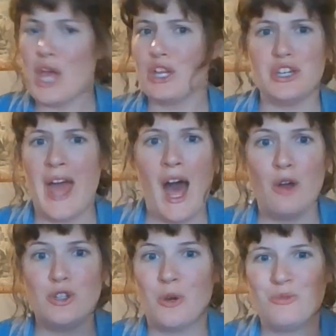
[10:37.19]

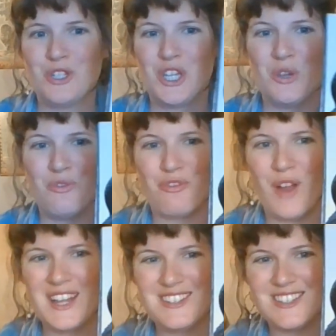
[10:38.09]
Now don't you
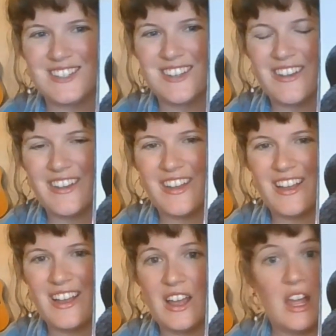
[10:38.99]
fret,
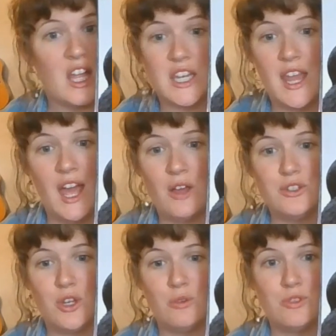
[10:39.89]
now
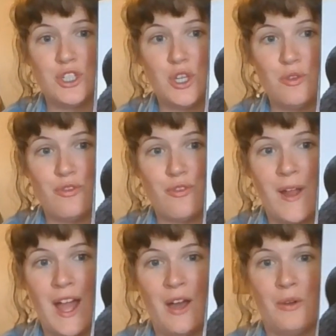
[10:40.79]
don't you
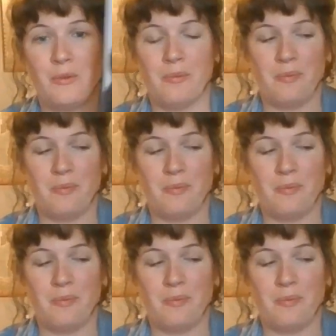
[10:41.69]
frown,